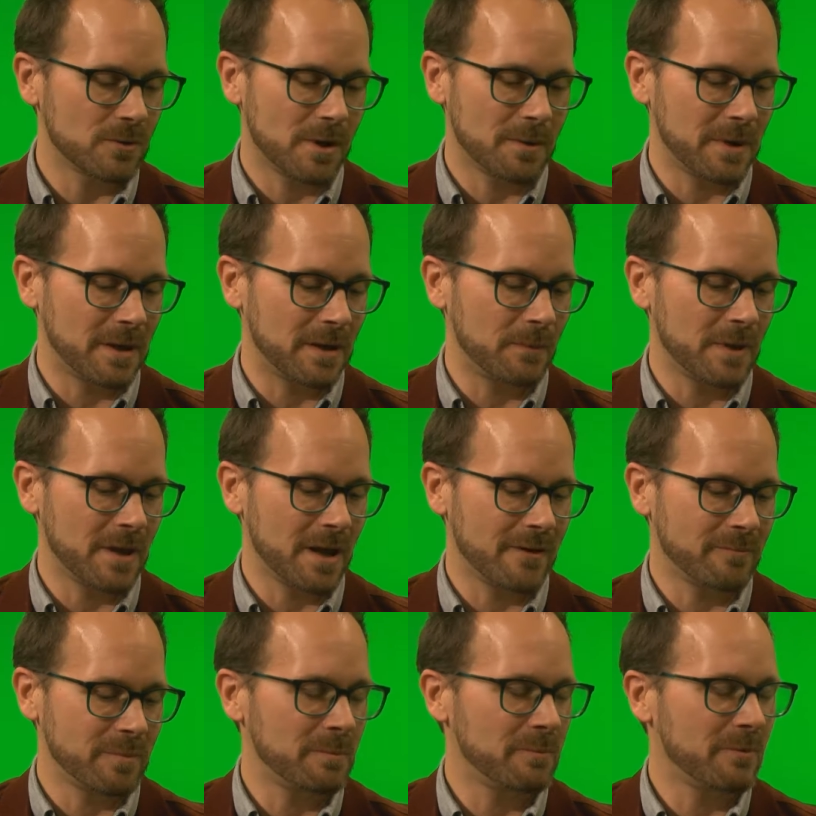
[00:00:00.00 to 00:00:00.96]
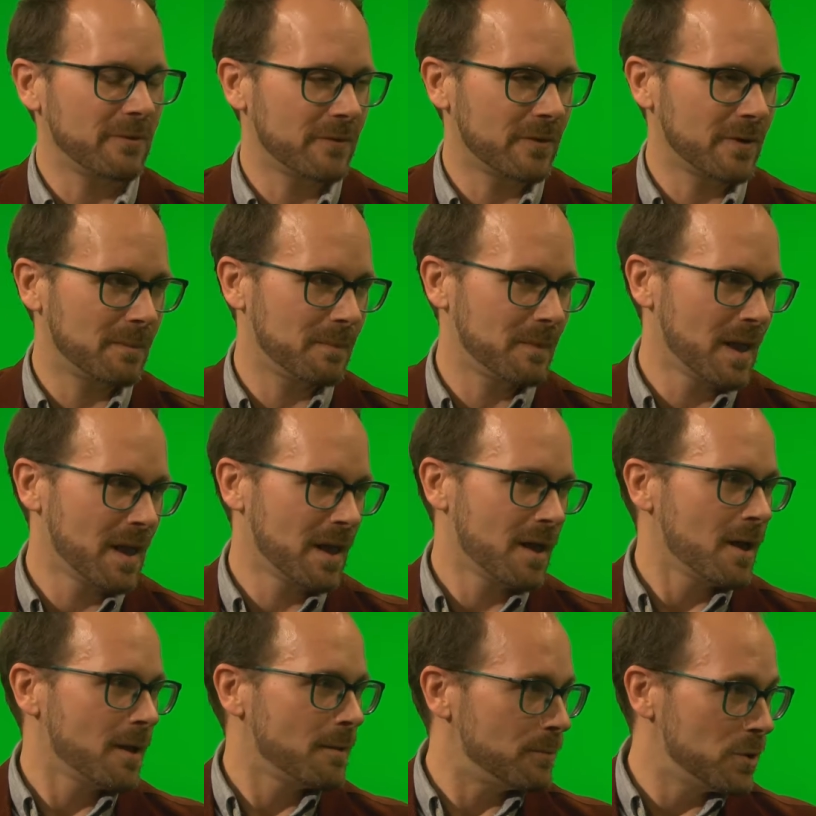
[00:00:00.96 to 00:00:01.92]
I mean, we have people from
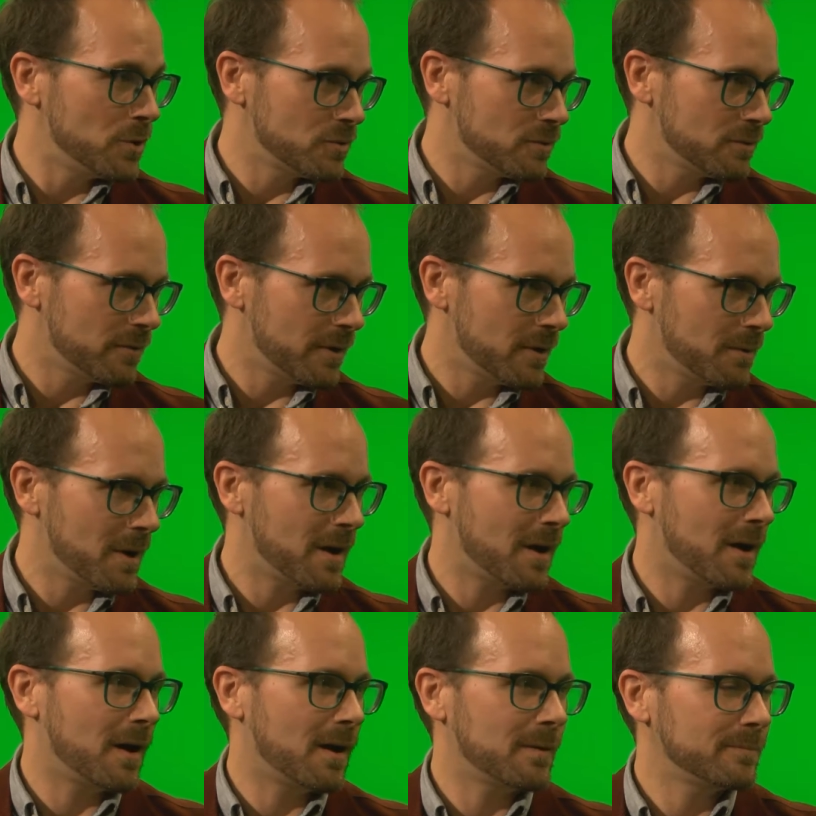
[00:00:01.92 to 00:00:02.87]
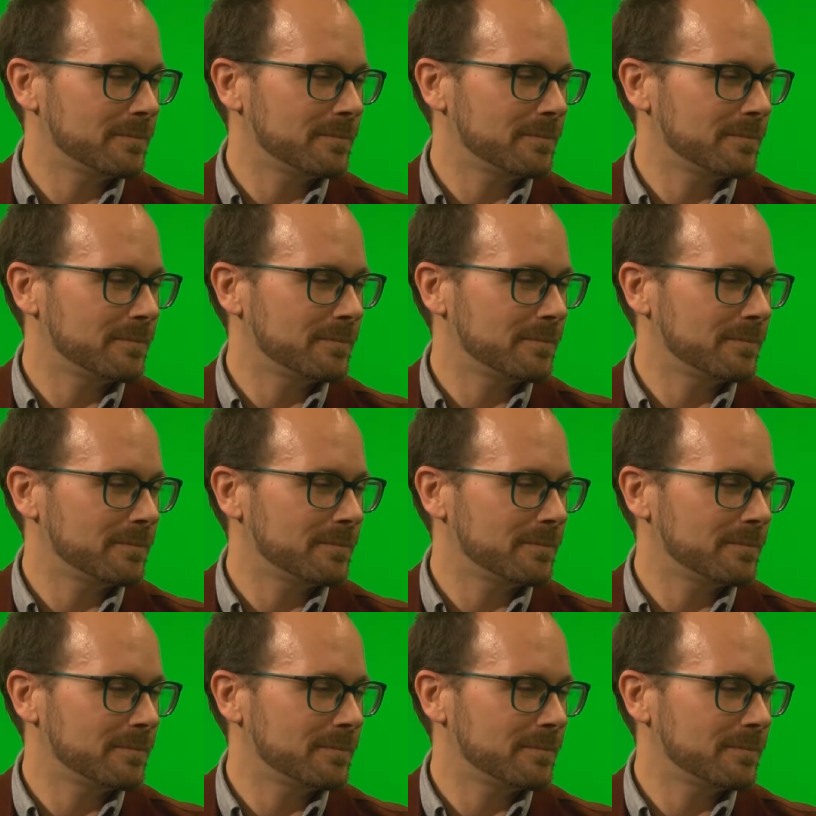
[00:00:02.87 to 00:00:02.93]
Mutual of Omaha,